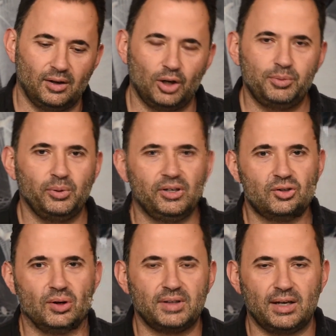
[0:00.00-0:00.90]
Hope you
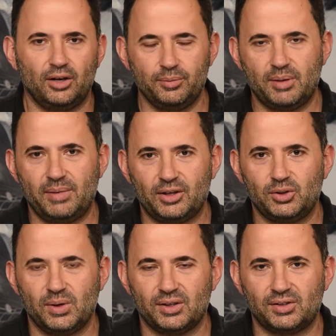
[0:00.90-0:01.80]
enjoyed that. Hope that
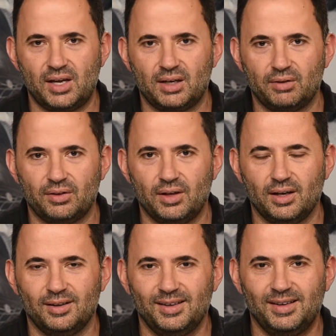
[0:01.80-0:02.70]
makes you understand
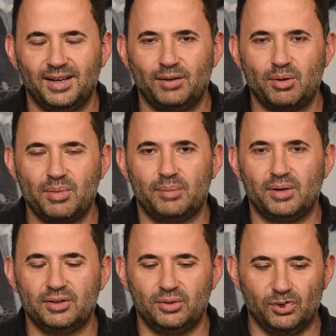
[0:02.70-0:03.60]
everything. And
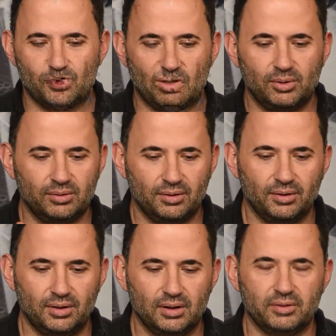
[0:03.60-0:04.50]
remember, you're in trouble.
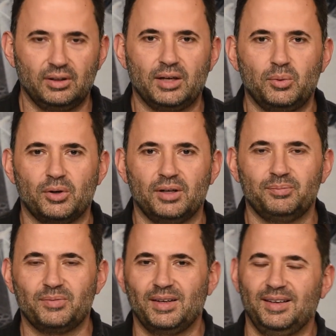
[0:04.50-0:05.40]
Think of it like water,
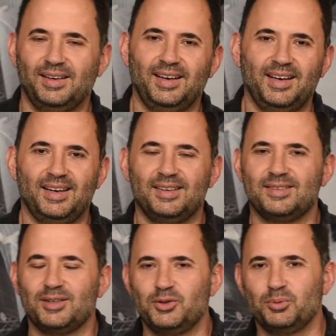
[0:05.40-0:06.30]

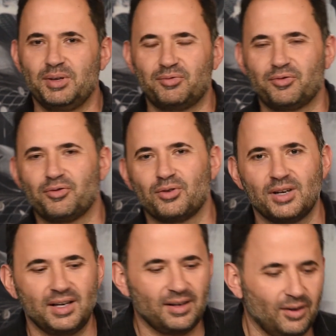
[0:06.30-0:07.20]
and you'll be
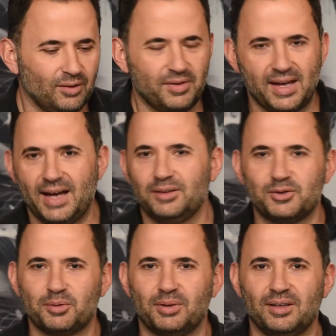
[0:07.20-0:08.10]
free of the
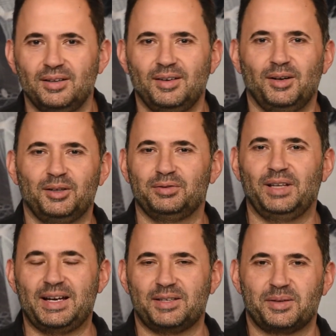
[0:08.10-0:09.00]
algebra of
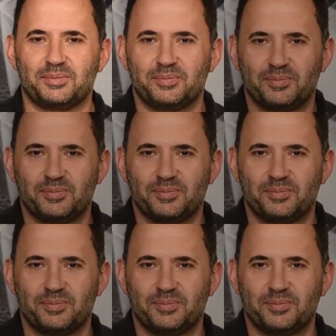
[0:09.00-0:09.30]
lighting.